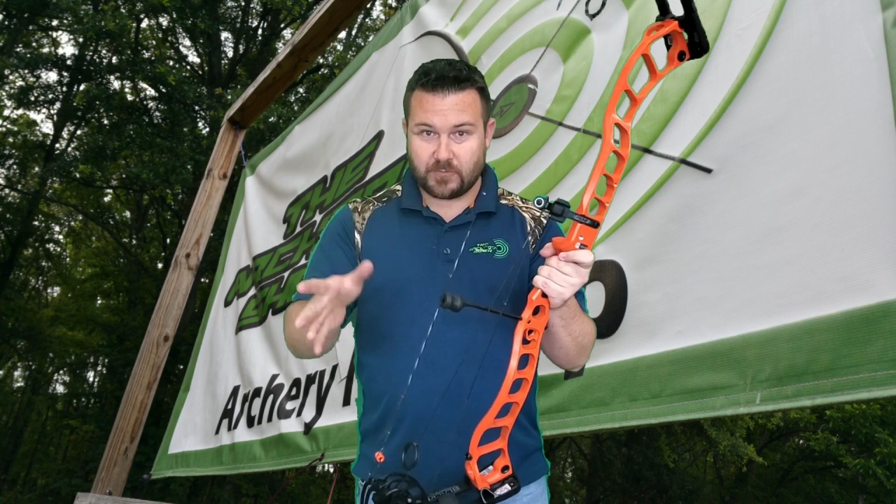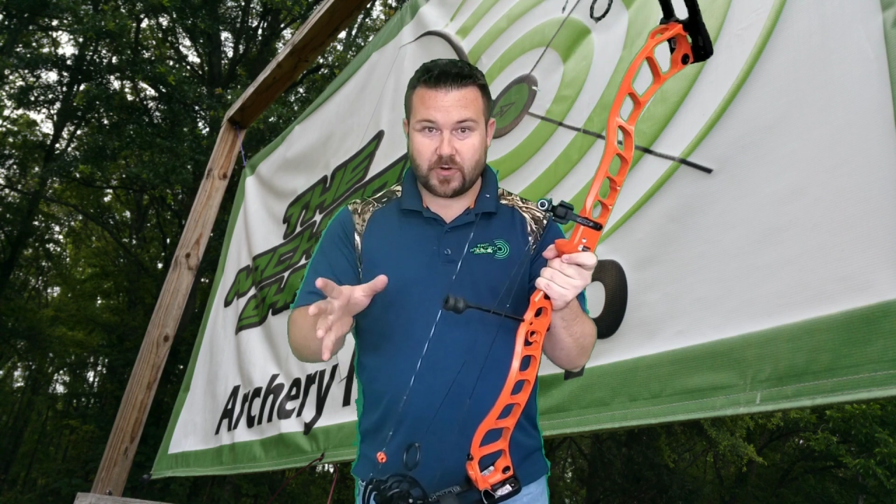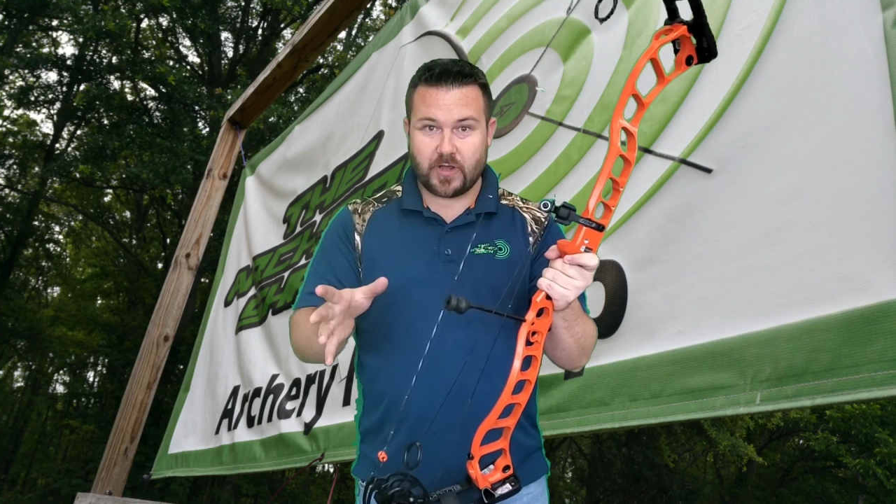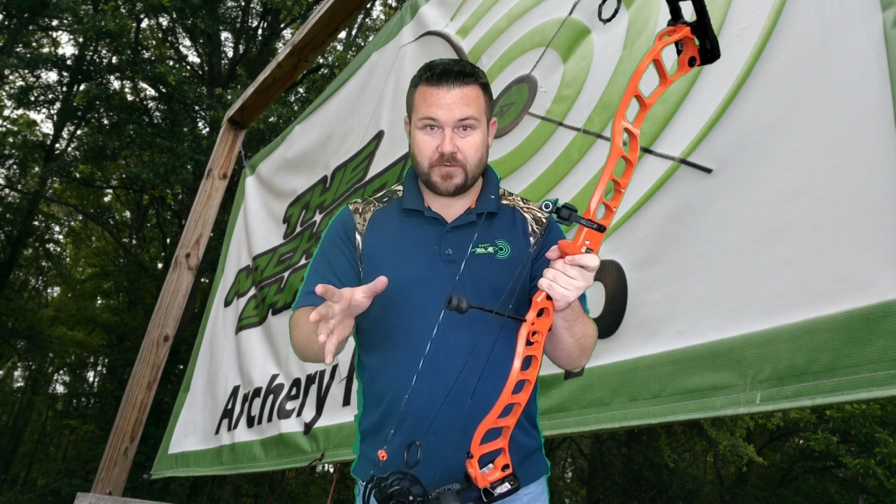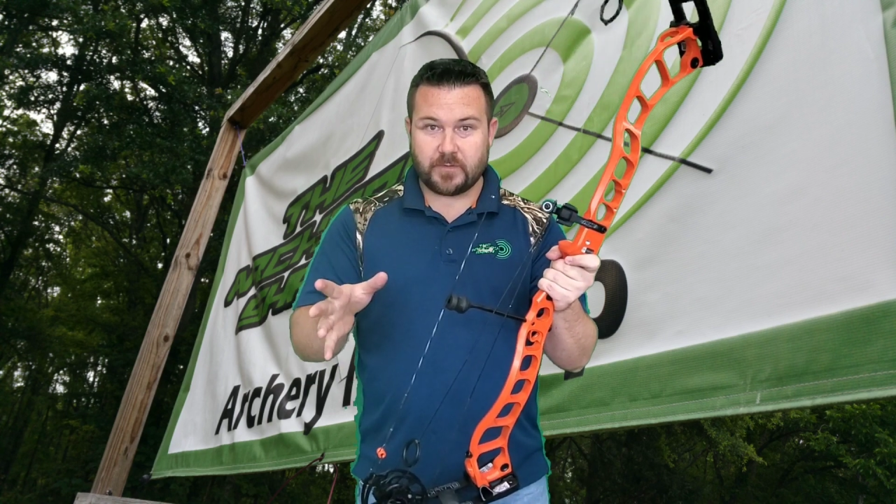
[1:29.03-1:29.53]
we'll
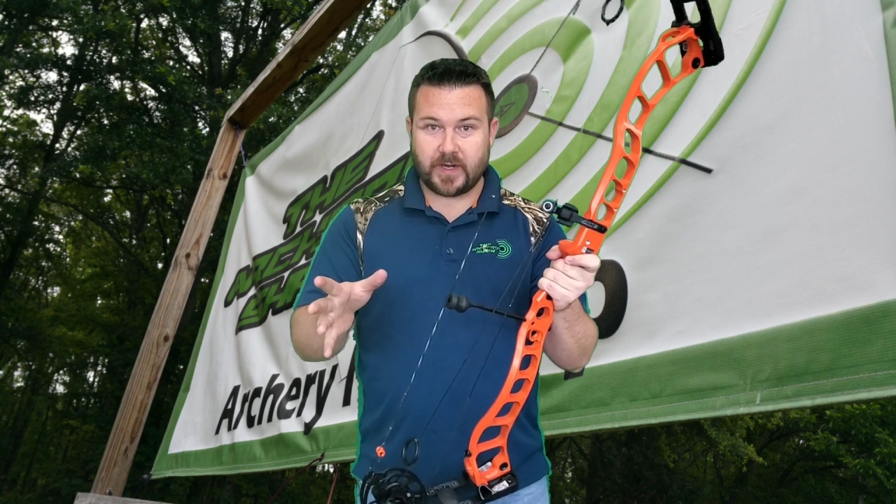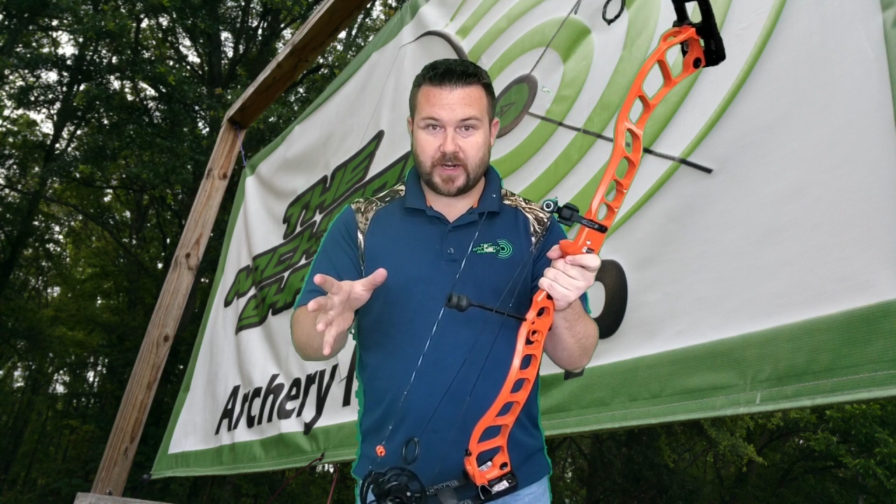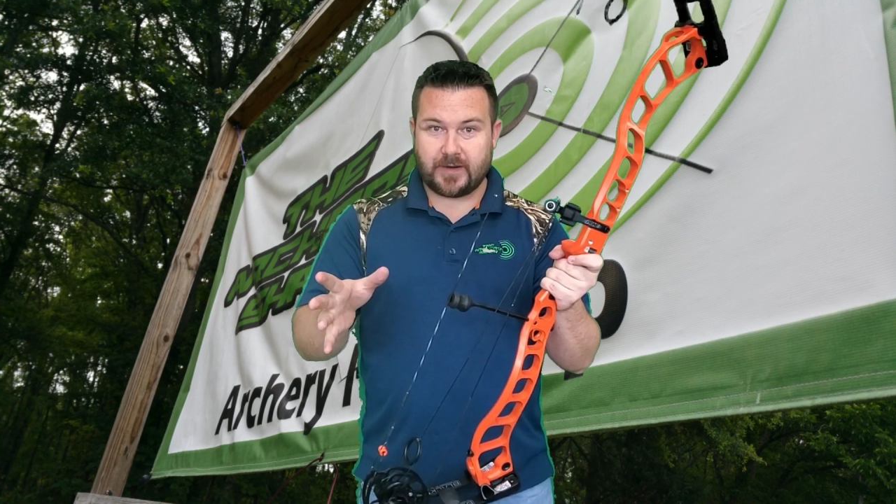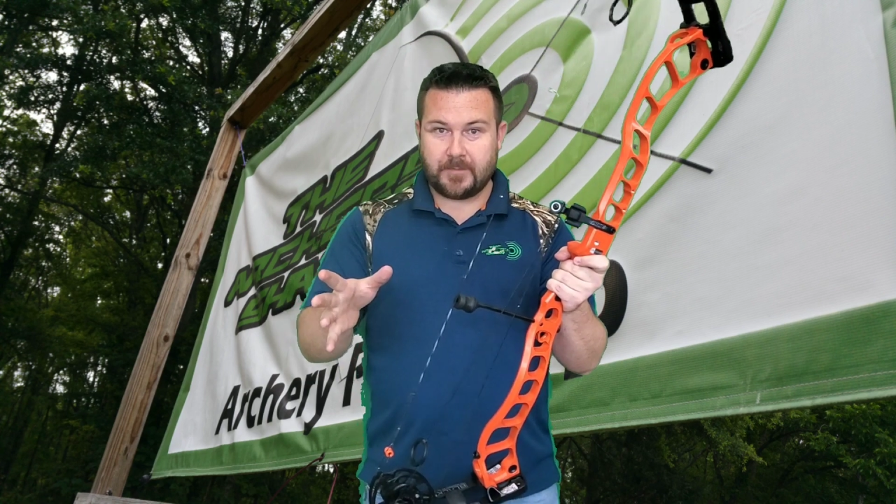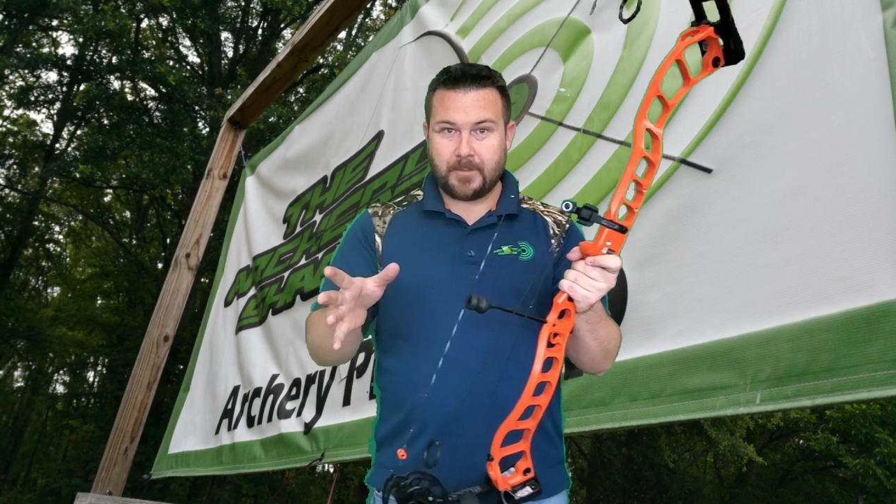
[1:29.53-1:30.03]
go from there.